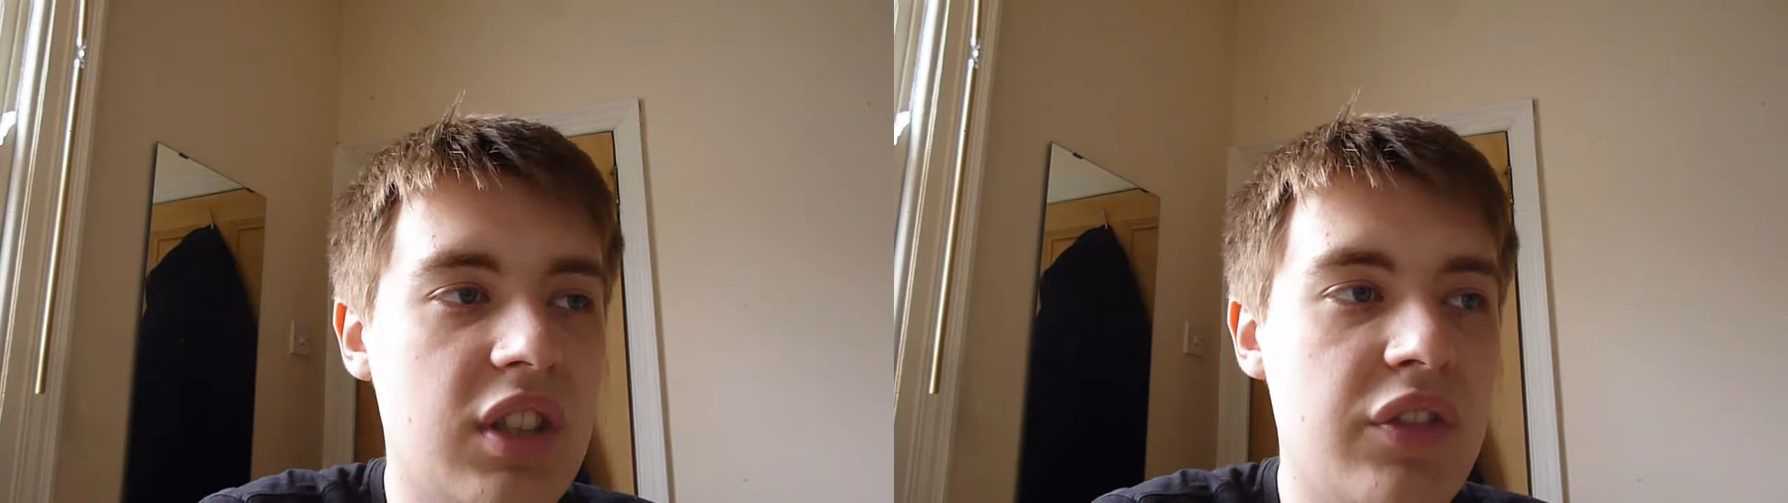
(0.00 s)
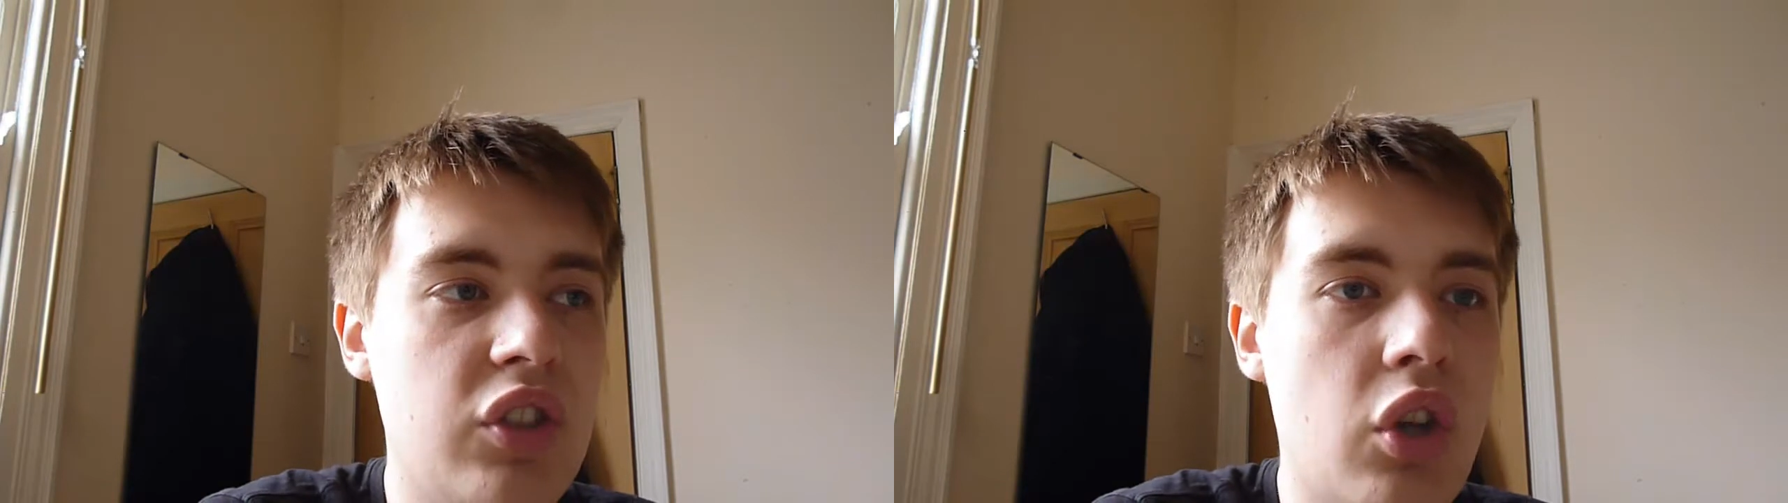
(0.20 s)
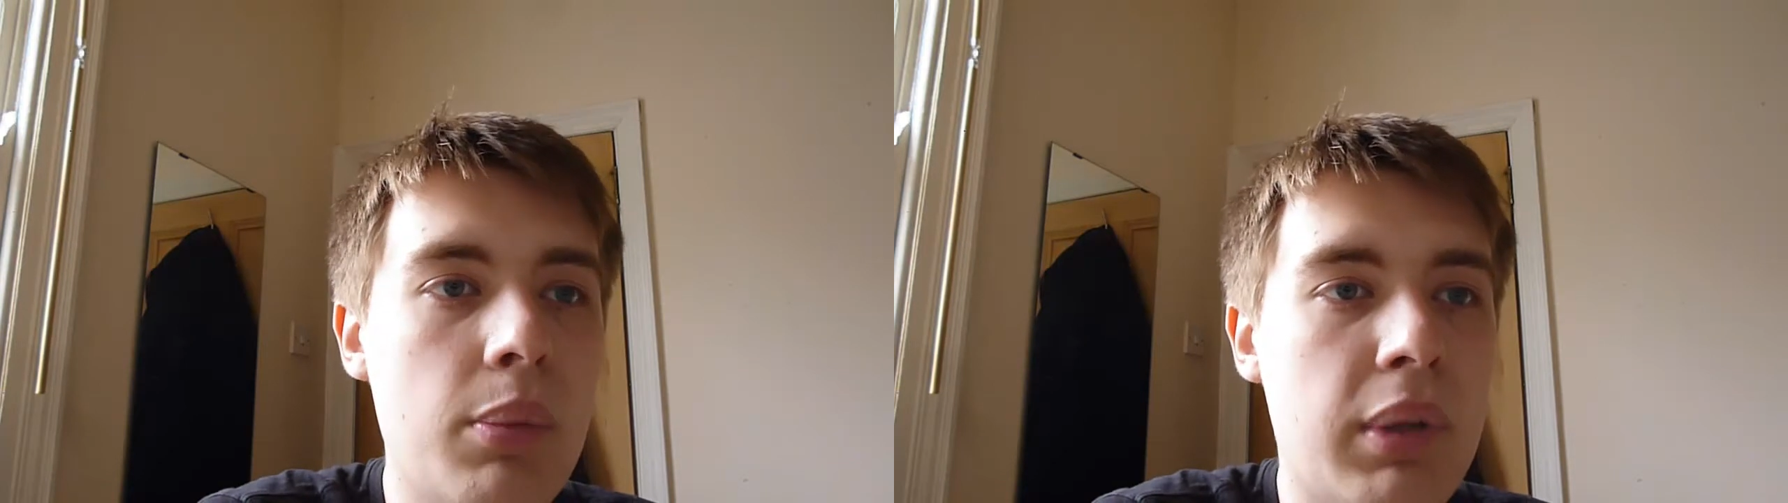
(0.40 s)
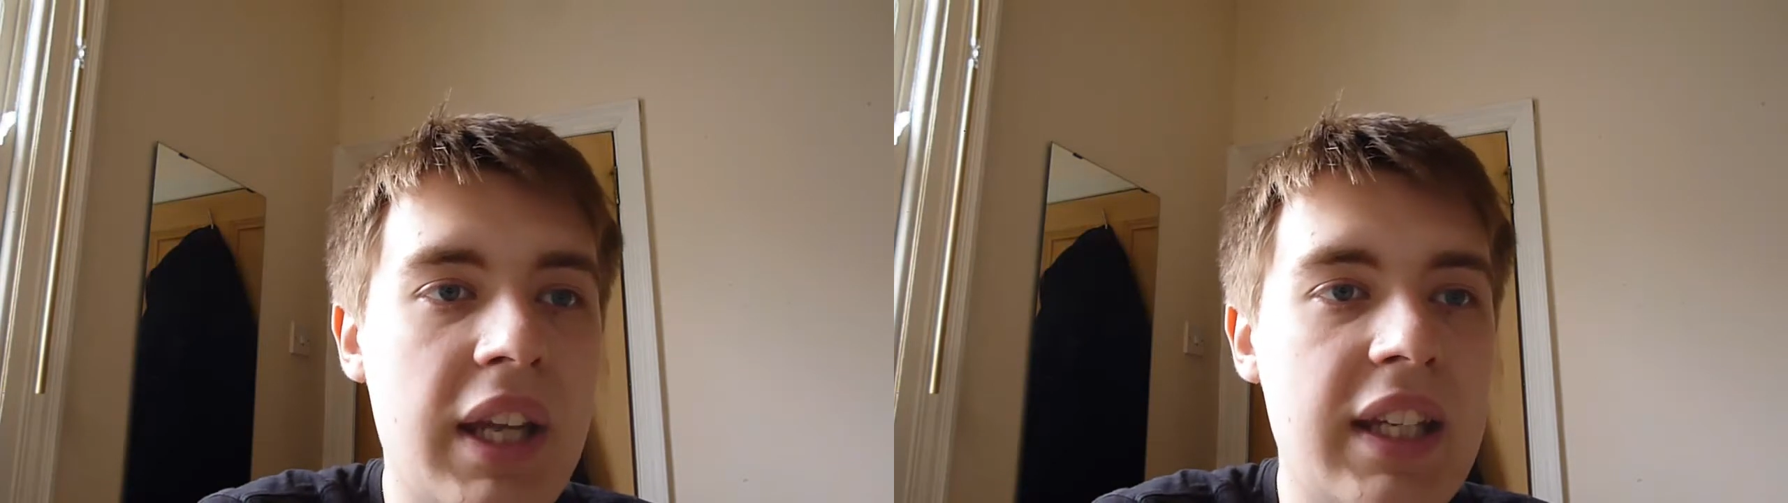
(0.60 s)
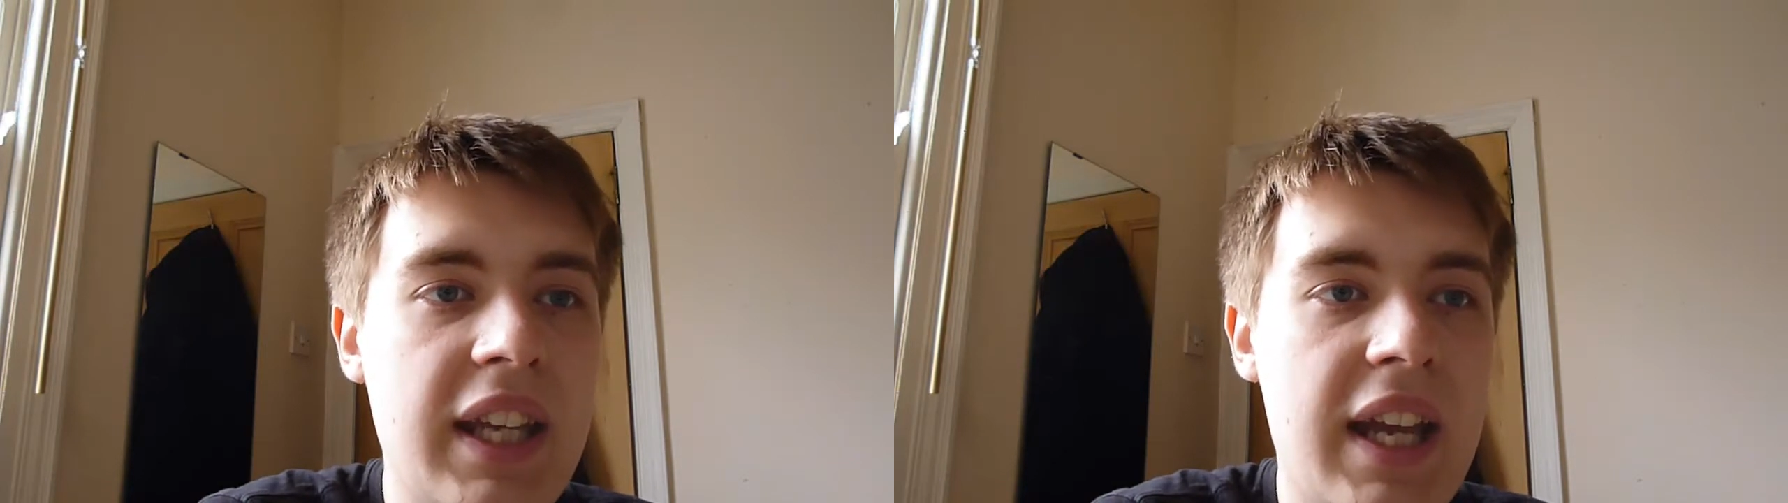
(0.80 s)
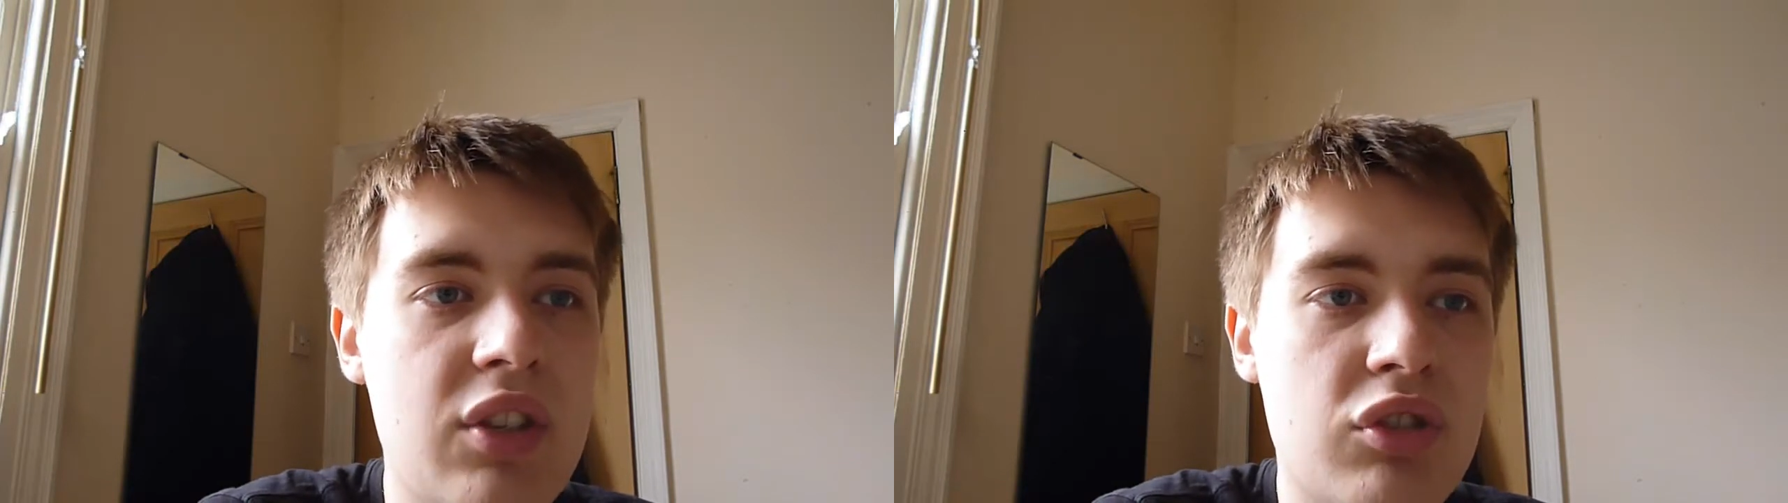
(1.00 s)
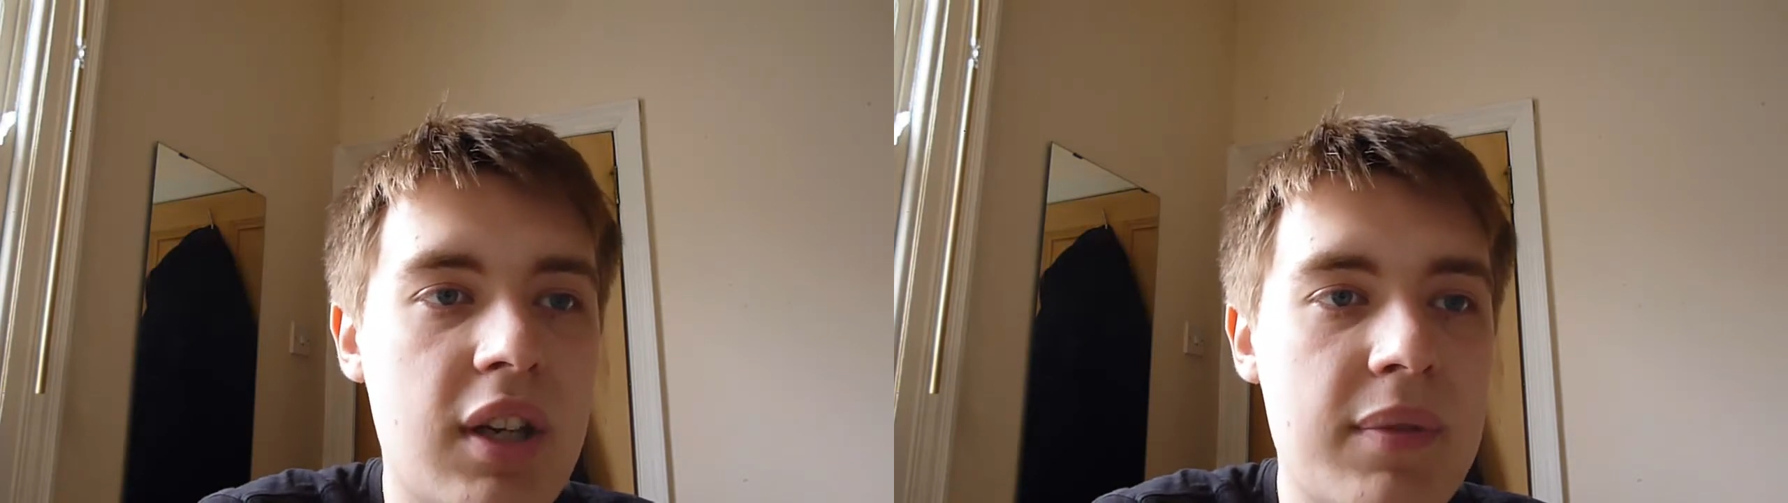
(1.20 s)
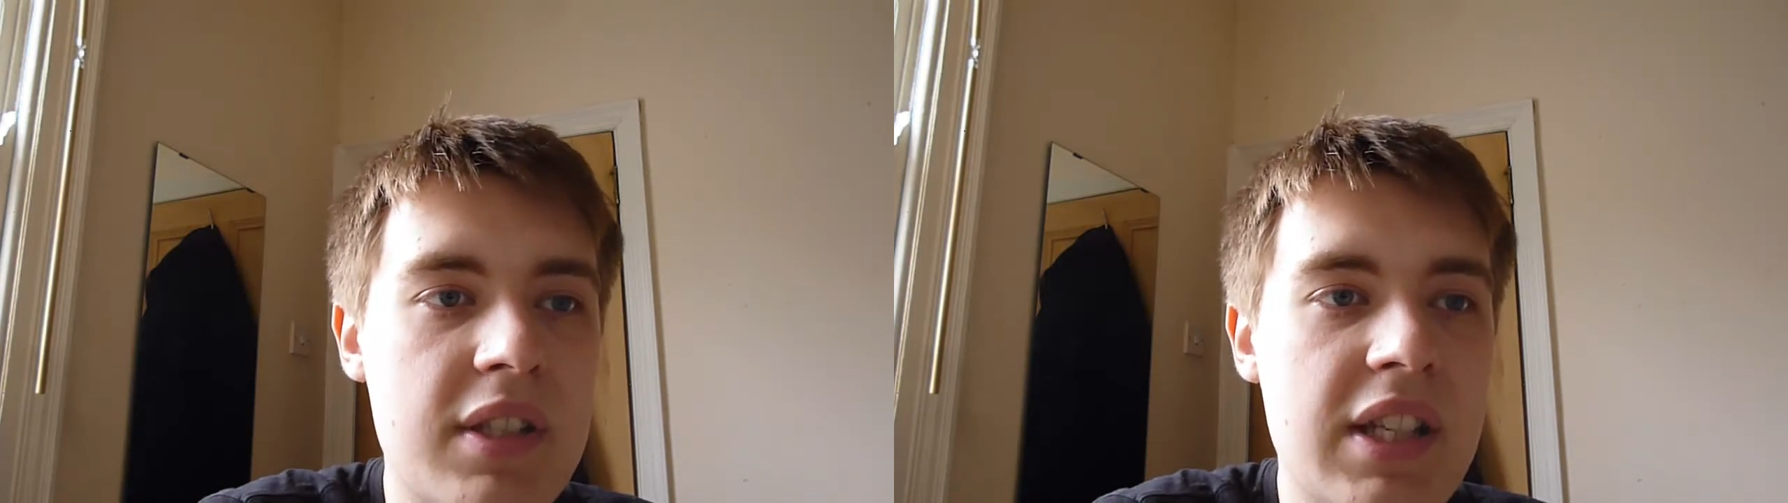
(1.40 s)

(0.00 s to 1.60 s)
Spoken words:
If you don't play any hand traps,